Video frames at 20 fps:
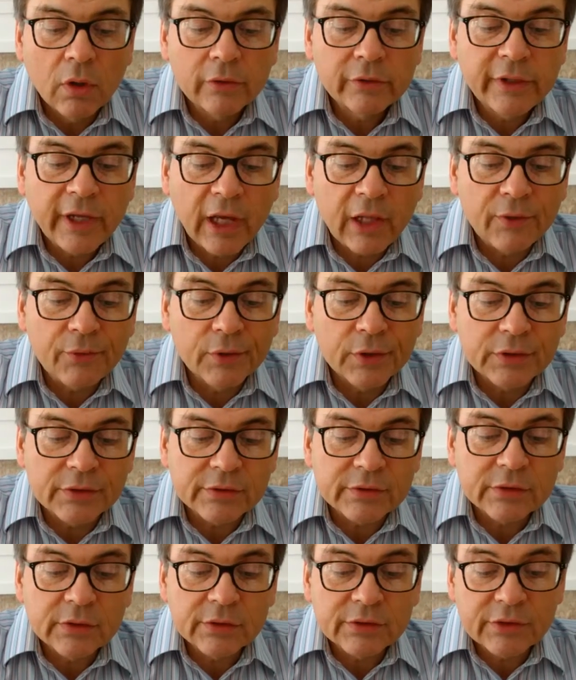
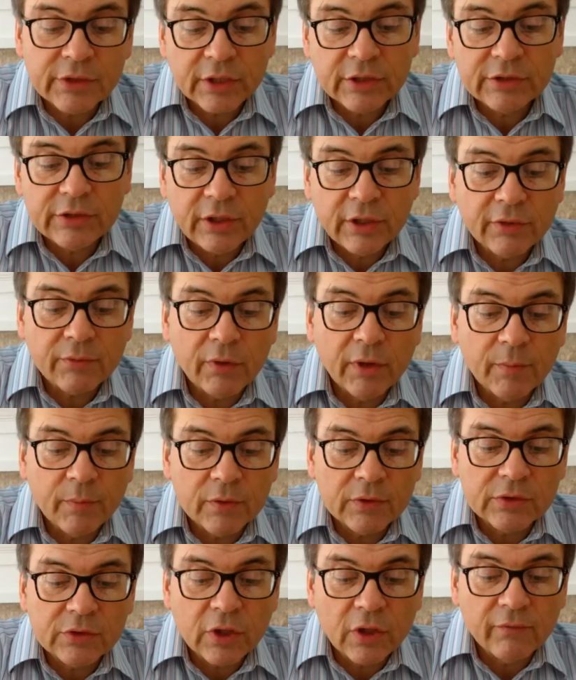Calories, 63
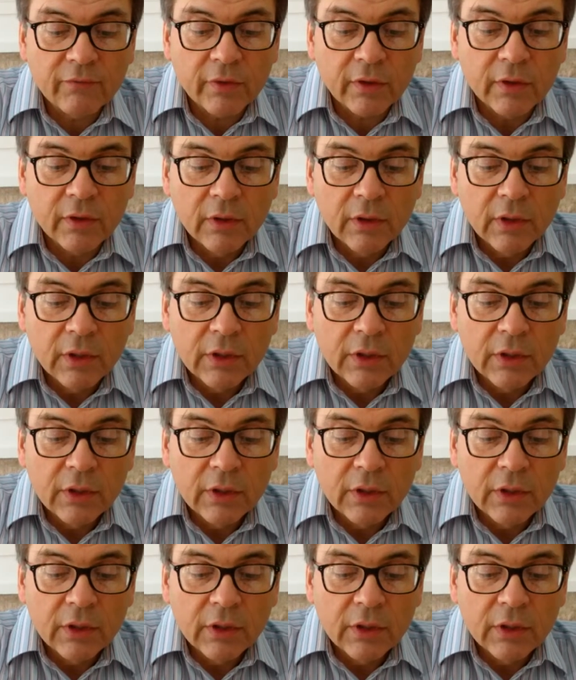per serving.